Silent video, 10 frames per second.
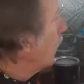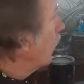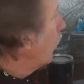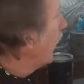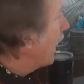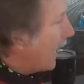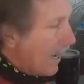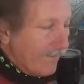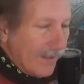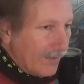We
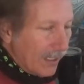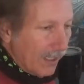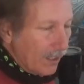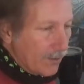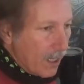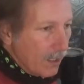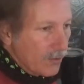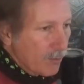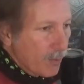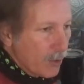have that the electrons
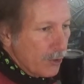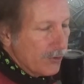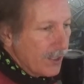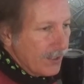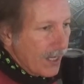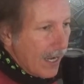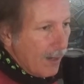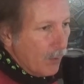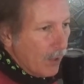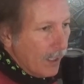are producing
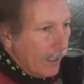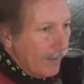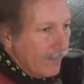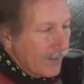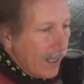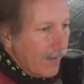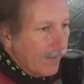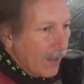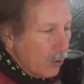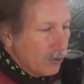time waves, and
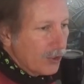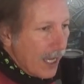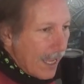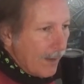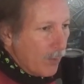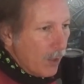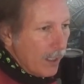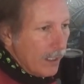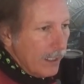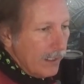that those time
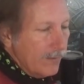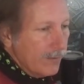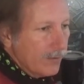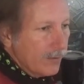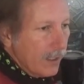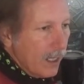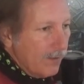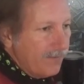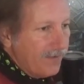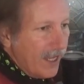waves
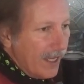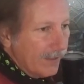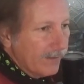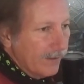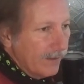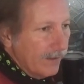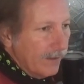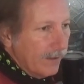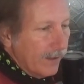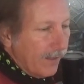affect
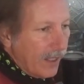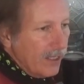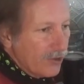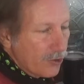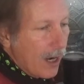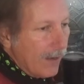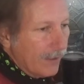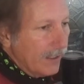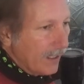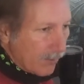things
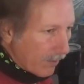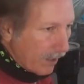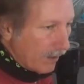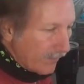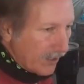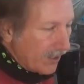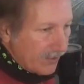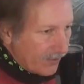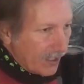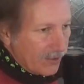traveling at
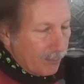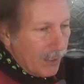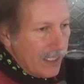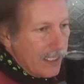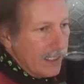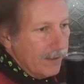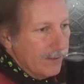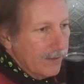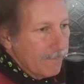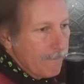relativistic speeds.